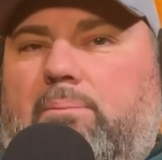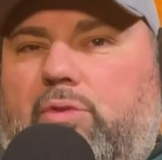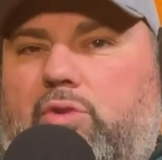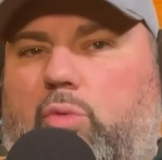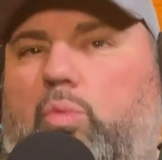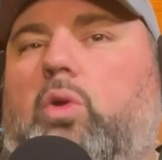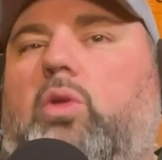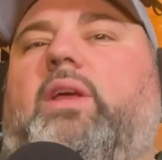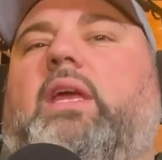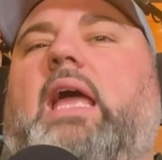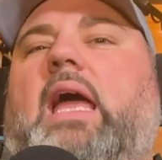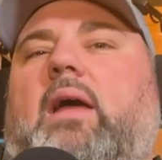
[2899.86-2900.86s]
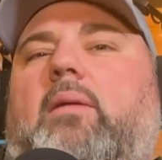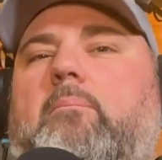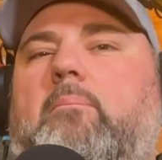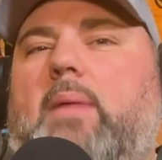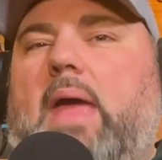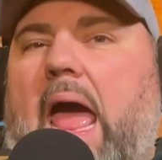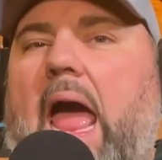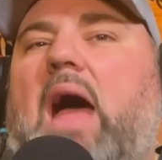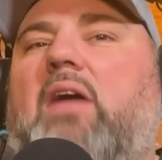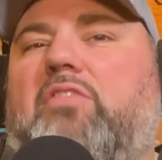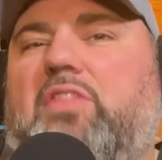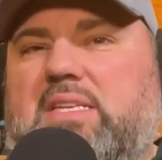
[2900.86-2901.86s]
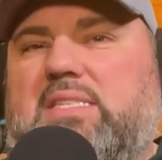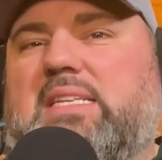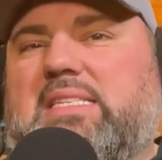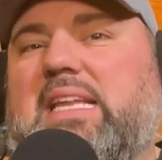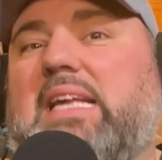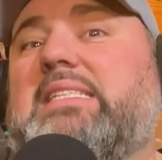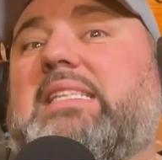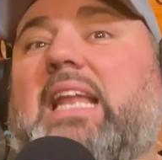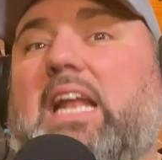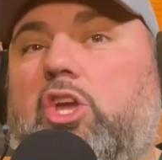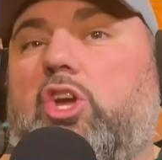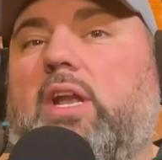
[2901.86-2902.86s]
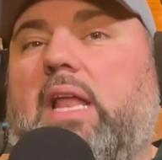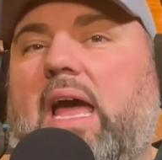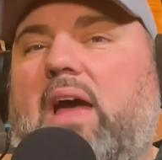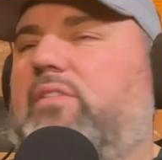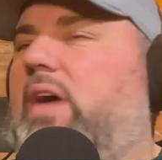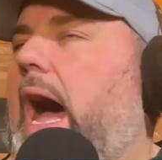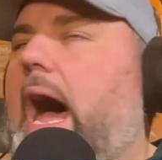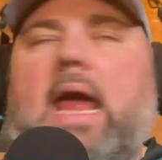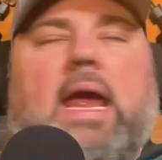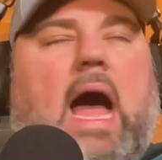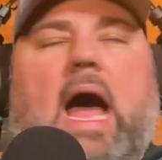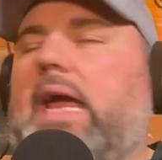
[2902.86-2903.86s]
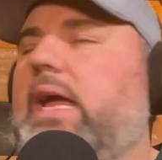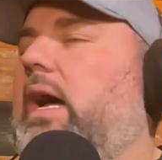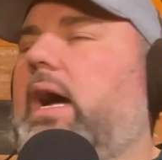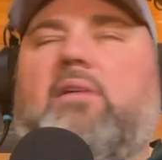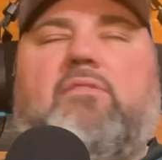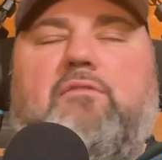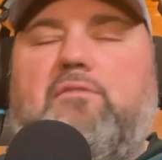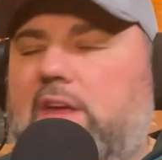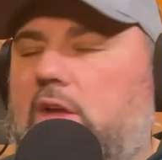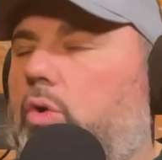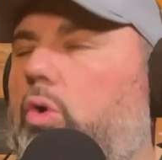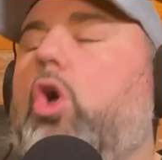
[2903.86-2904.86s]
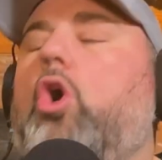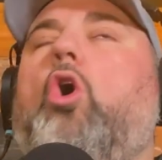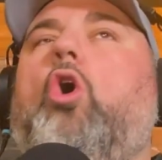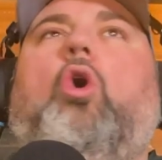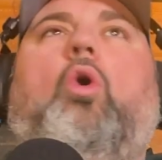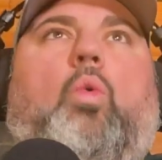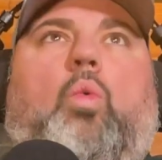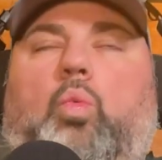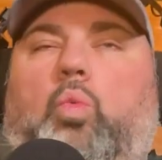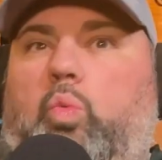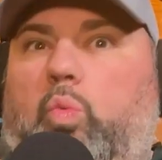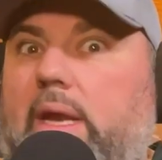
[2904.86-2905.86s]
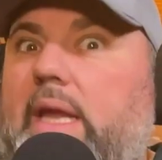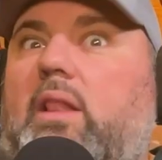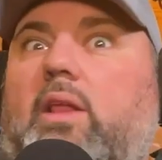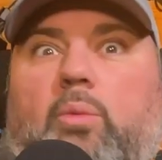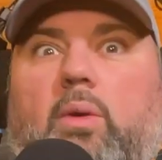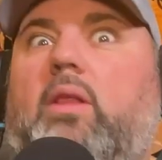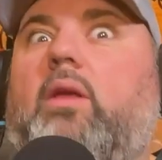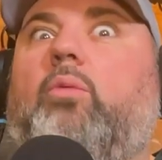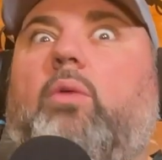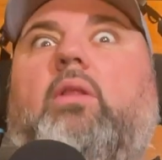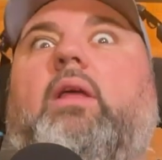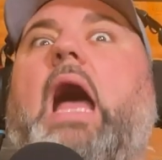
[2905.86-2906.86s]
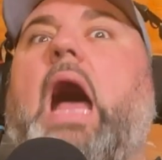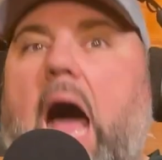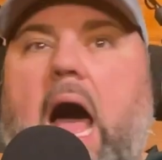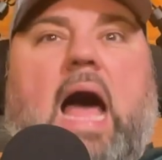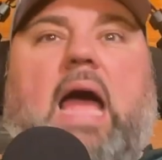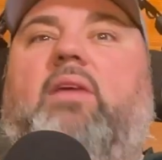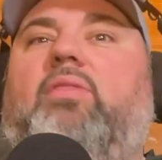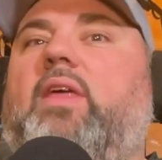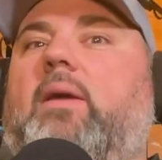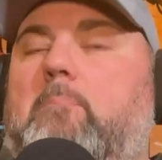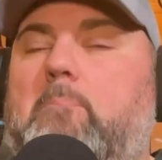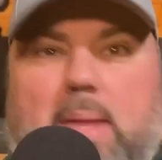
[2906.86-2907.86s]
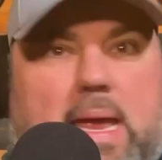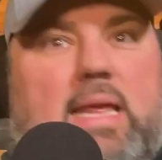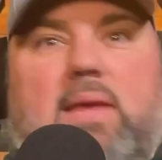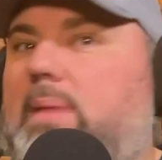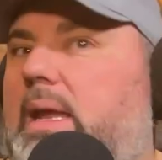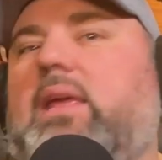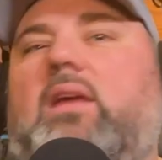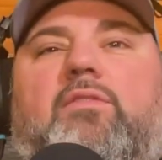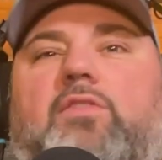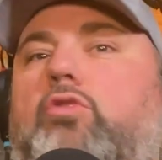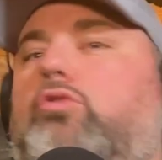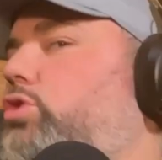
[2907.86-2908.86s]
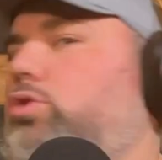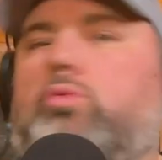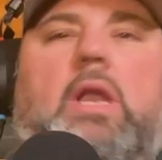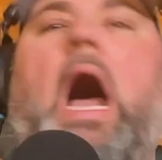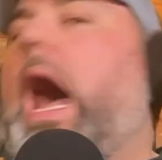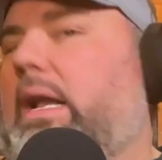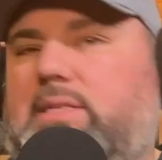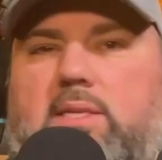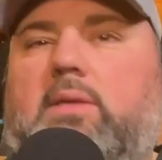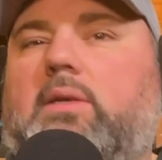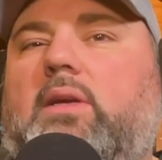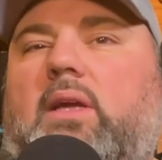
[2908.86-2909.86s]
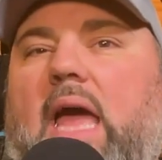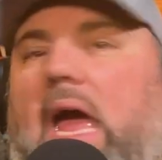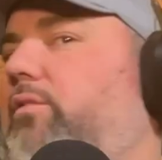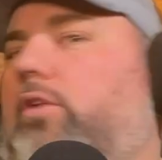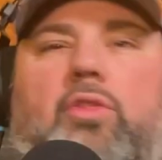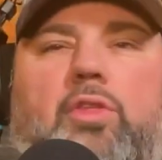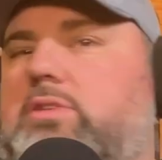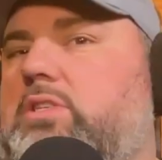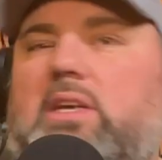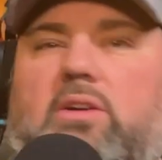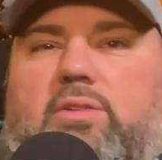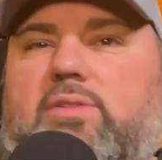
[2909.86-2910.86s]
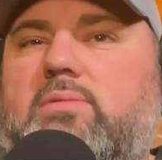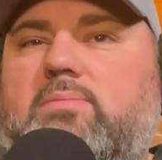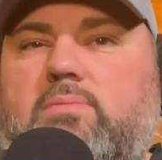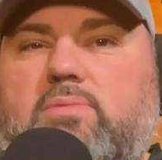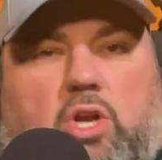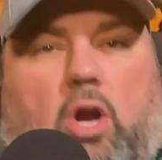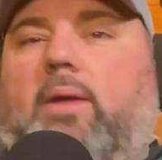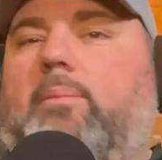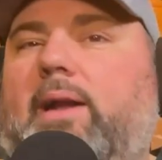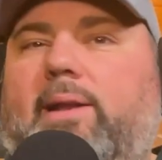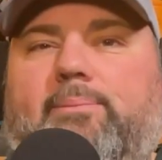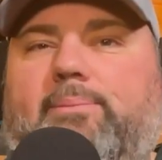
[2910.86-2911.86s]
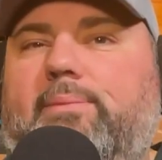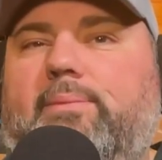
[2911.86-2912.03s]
to really have the success that I could have? I, I, I feel really, really, really high that many, many of you do not have all those skills. Sorry about it.